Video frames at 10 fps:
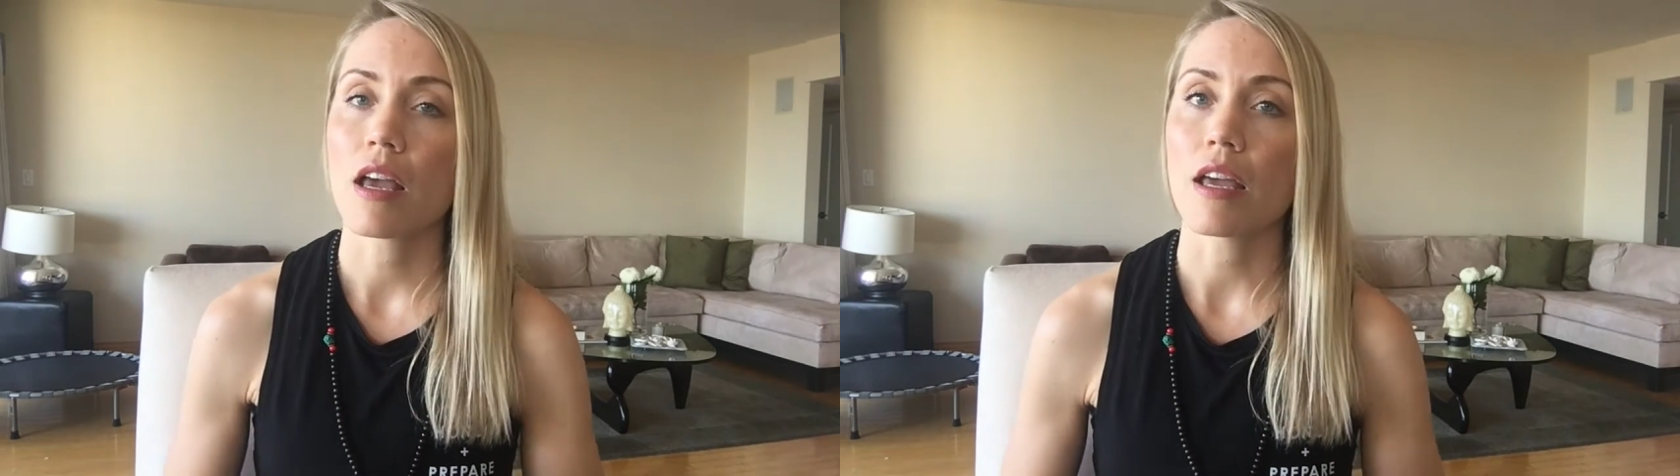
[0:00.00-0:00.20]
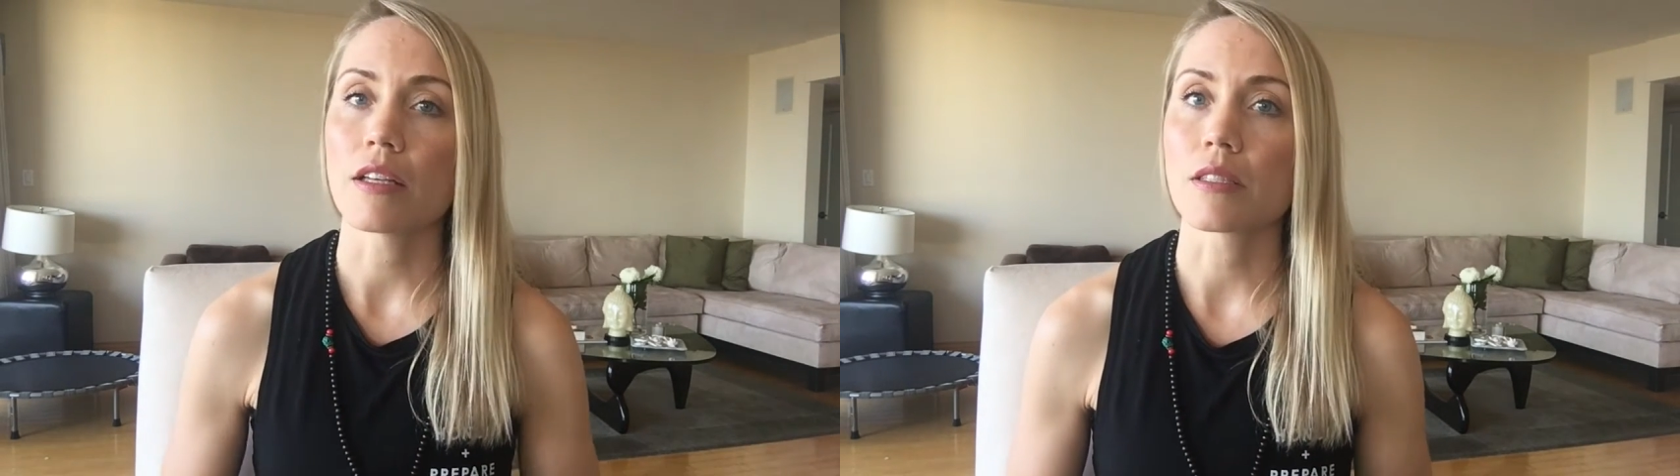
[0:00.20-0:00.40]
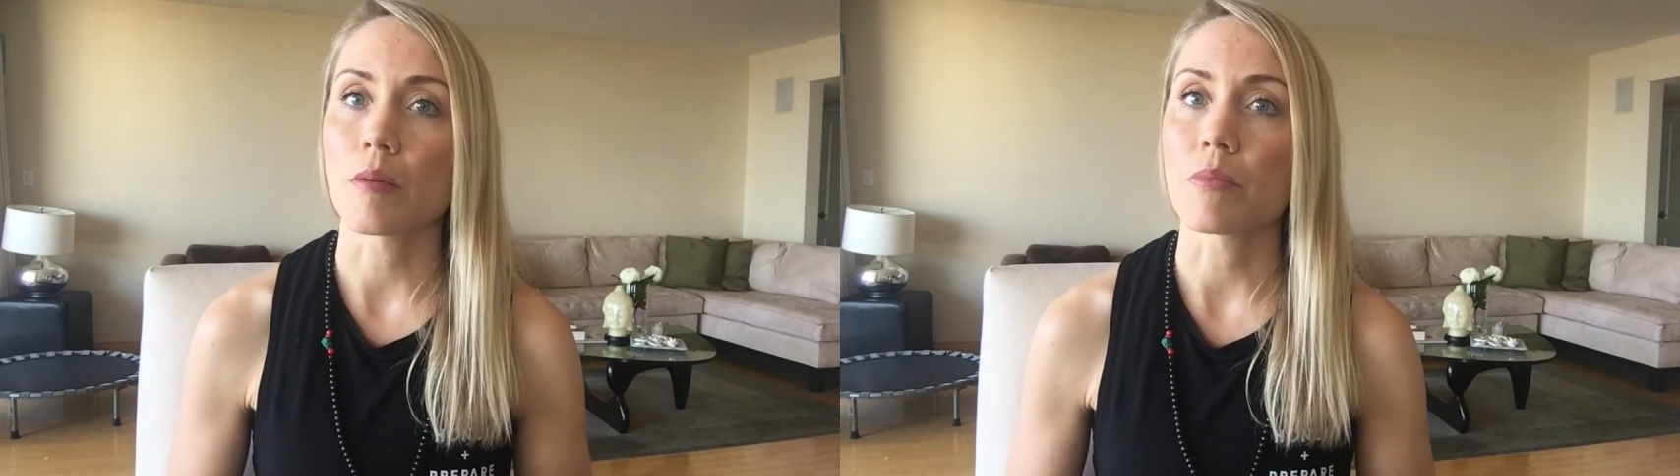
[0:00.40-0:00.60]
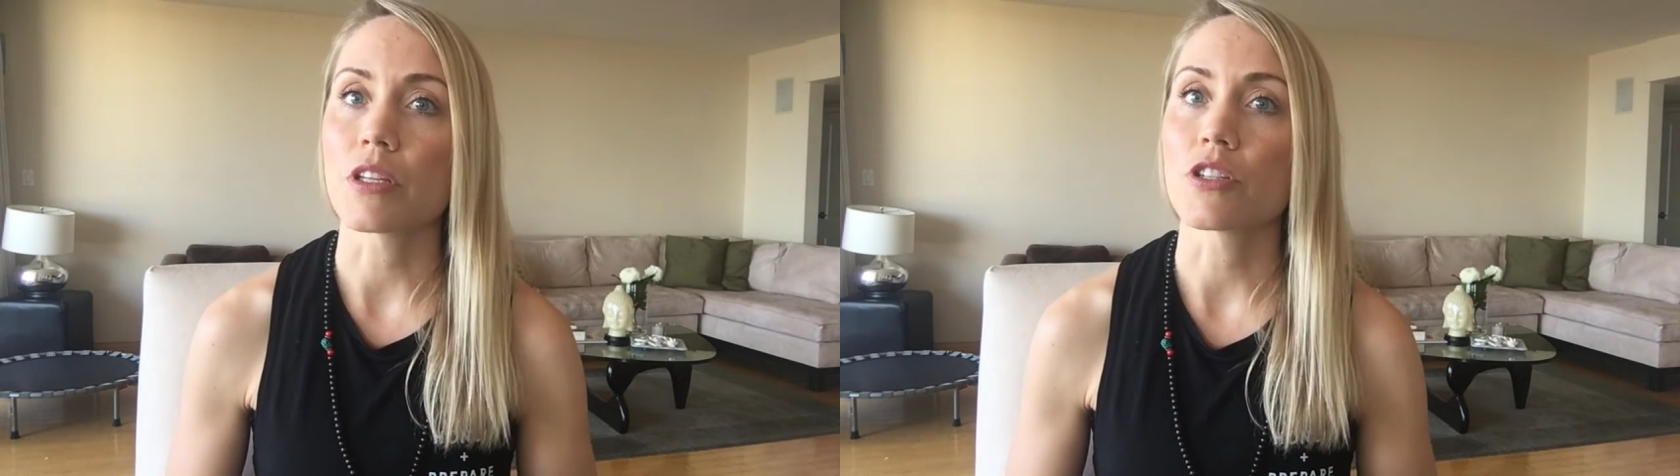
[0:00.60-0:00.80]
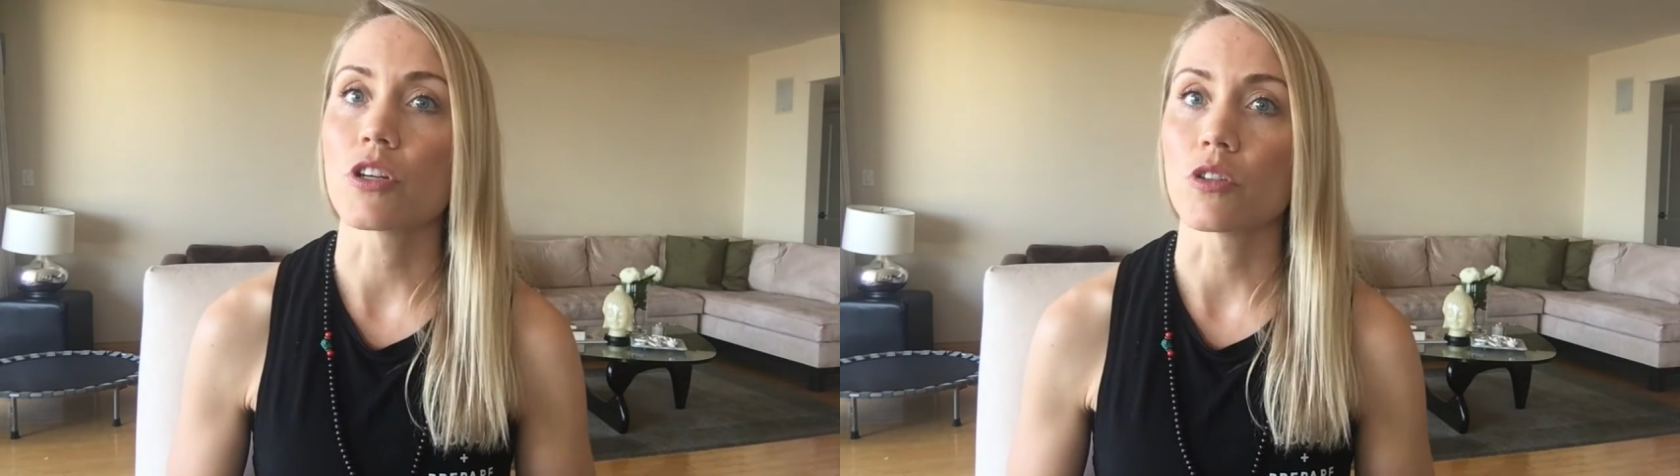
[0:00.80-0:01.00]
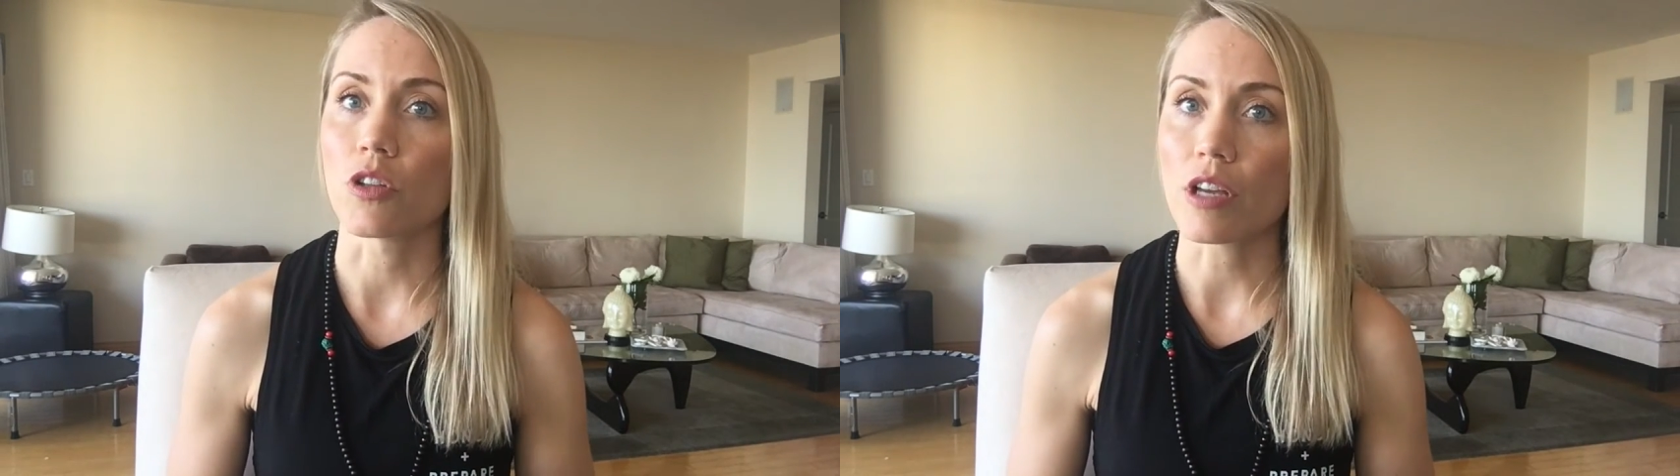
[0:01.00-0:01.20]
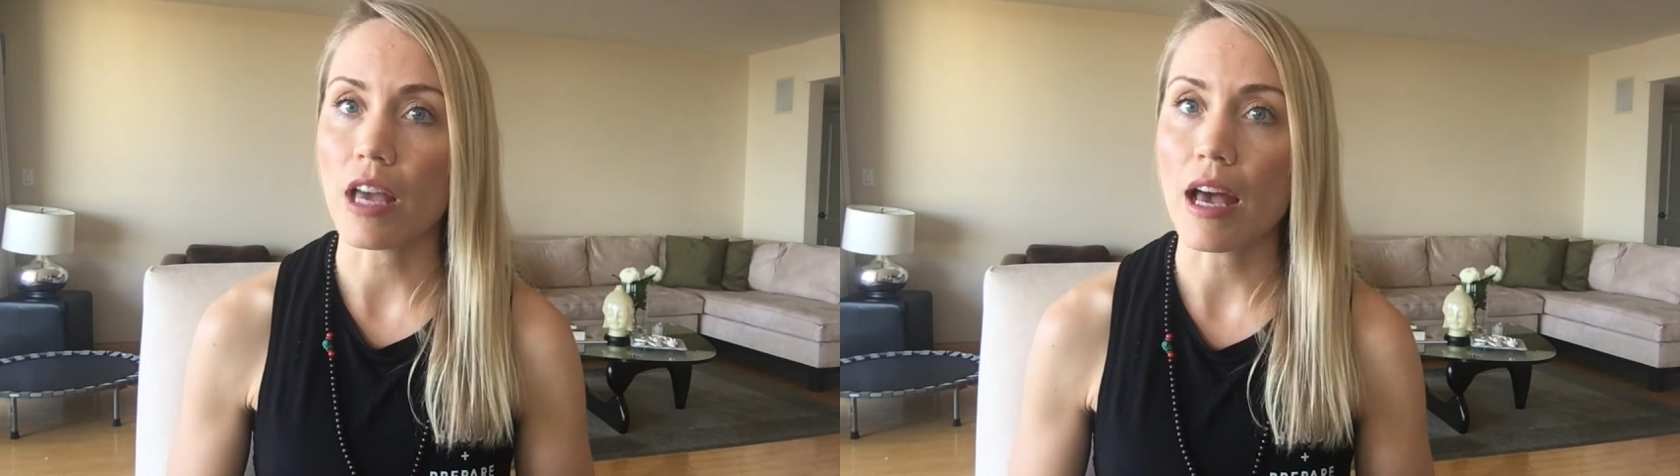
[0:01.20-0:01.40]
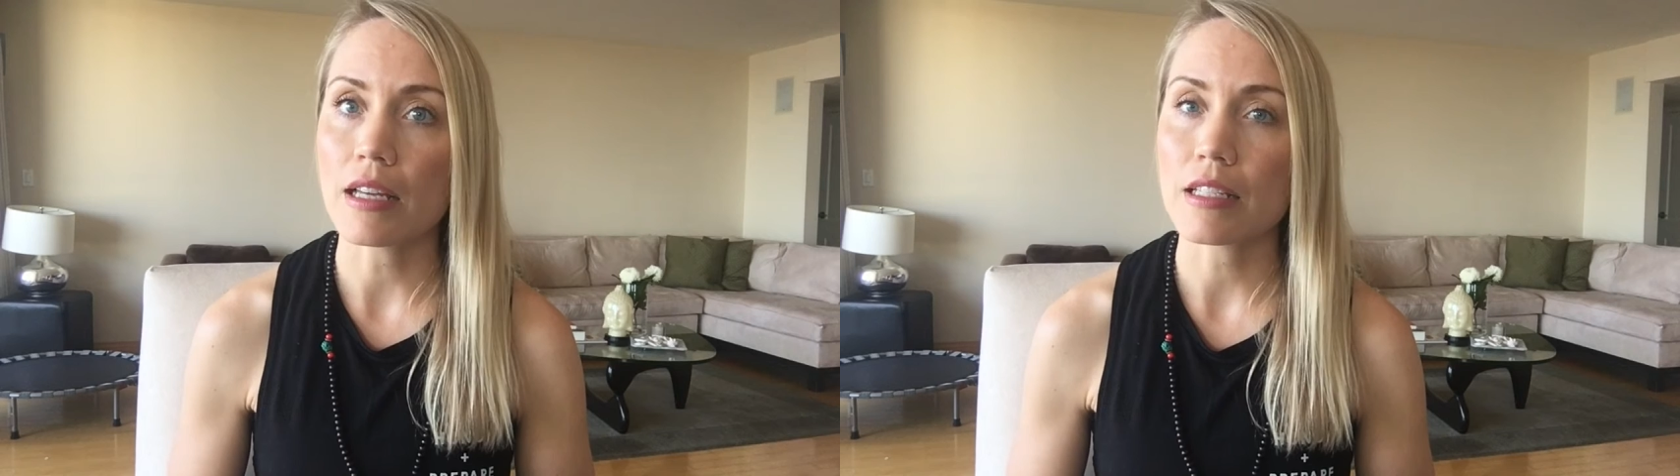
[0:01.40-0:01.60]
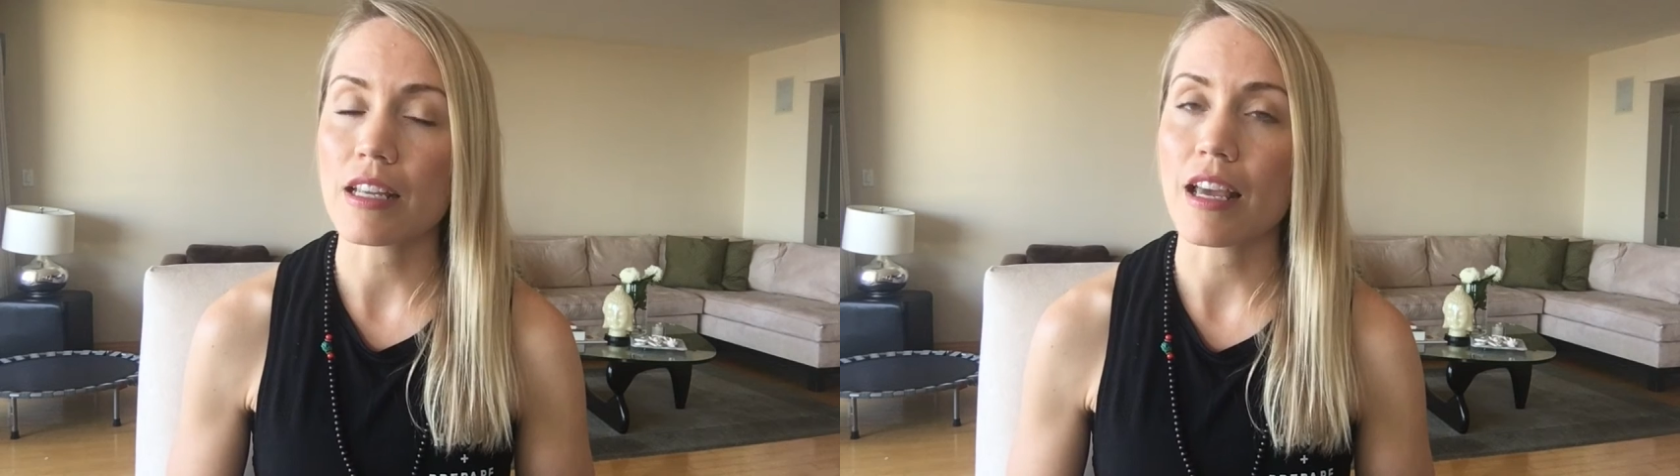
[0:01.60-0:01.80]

it's something to look at